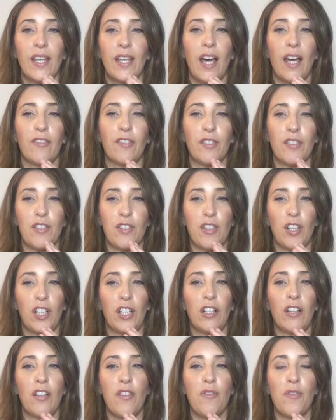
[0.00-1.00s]
I've got
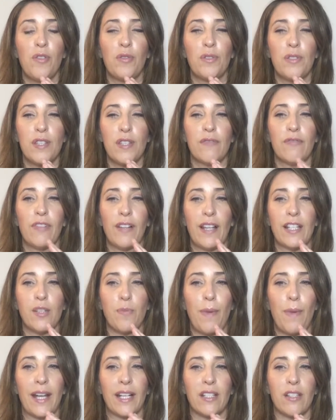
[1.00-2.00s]
circular thoughts and
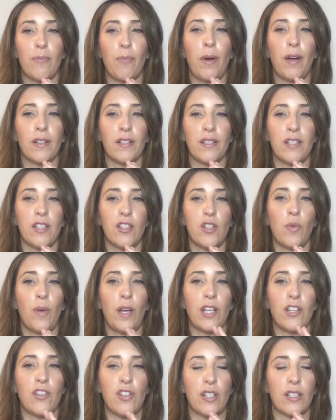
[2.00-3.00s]
flashbacks of past
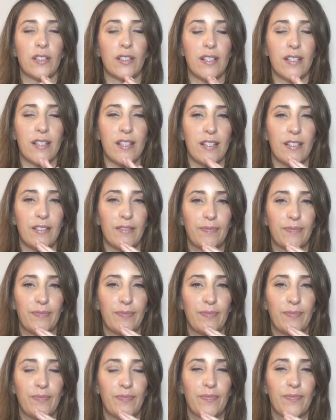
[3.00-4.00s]
situations,
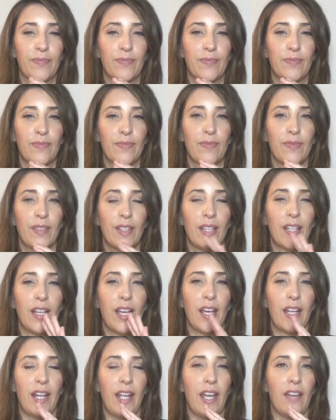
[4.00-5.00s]

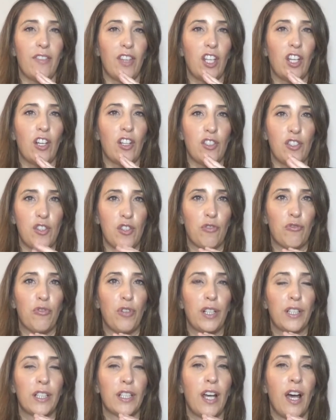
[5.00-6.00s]
and I have the urge to
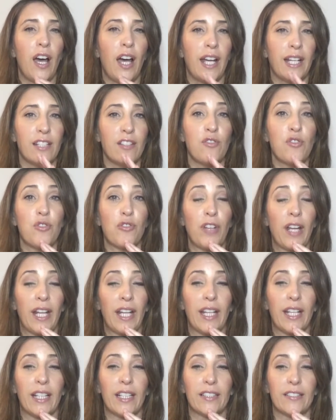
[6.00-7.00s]
run and hide and
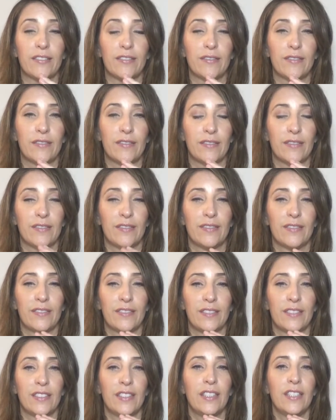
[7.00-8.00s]
drink,
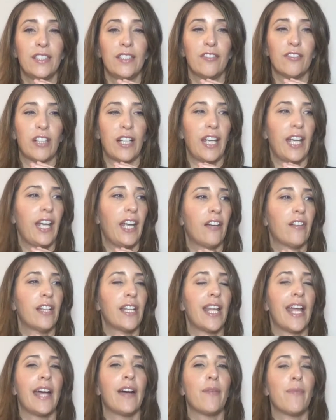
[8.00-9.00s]
right here
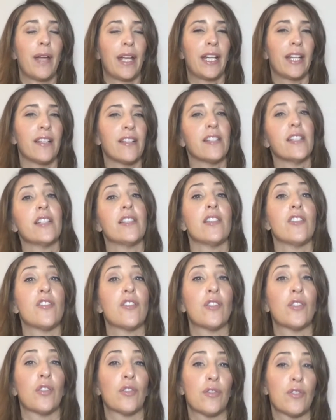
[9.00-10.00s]
and now, I'm making the
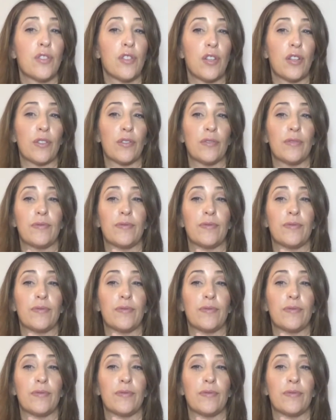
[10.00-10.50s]
decision not to.